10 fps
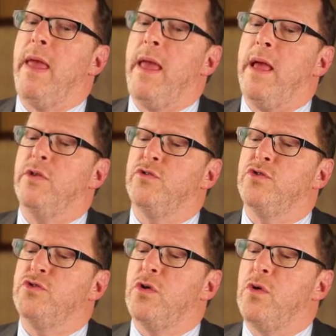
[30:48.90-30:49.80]
And
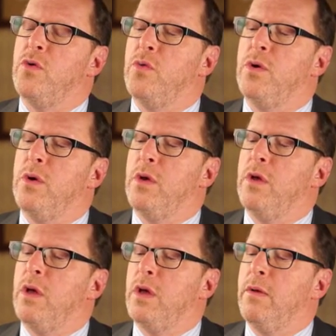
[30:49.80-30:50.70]
so
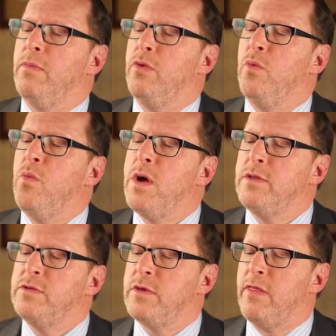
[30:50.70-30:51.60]
the
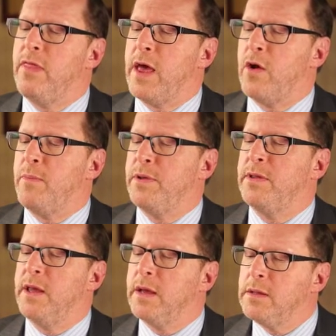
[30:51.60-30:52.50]
ones that are
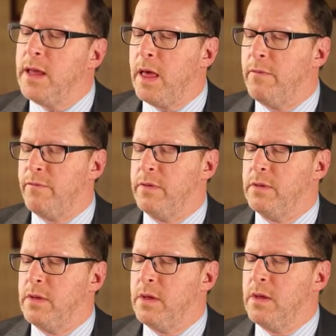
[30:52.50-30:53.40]
particularly
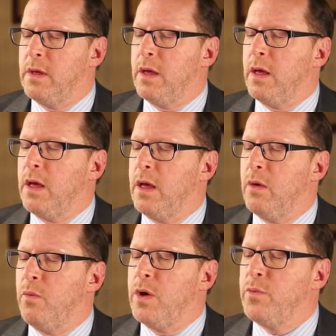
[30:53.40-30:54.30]
helpful,
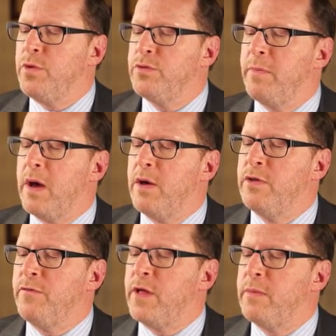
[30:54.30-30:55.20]
one was
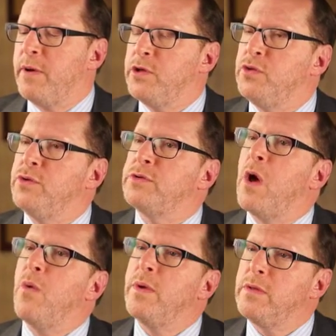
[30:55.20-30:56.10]
developed by Judith
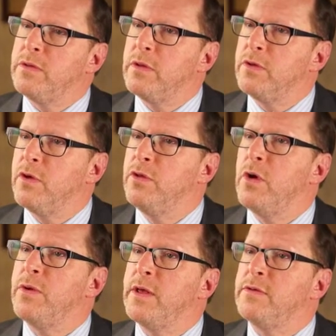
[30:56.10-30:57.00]
Owens,
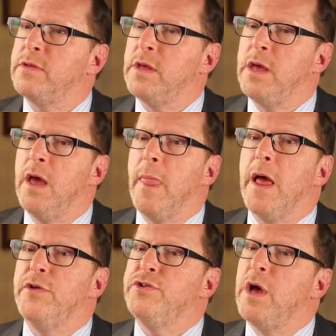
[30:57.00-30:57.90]
known as the
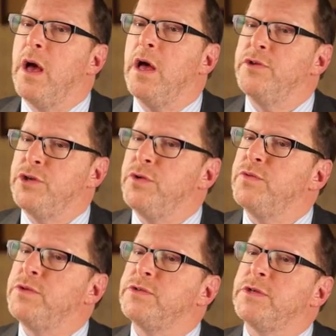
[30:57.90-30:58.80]

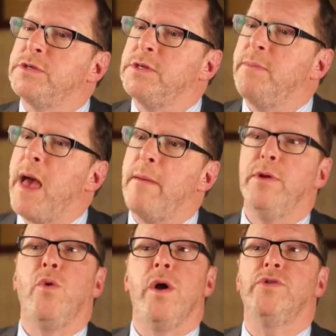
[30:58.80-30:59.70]
Children's Sleep
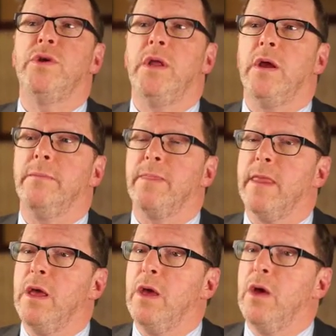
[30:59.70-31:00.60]
Habit Questionnaire,
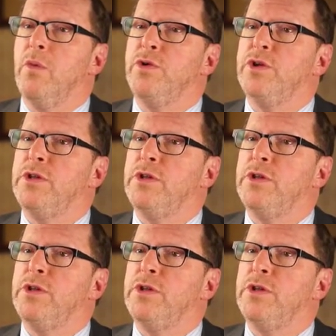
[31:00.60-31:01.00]
which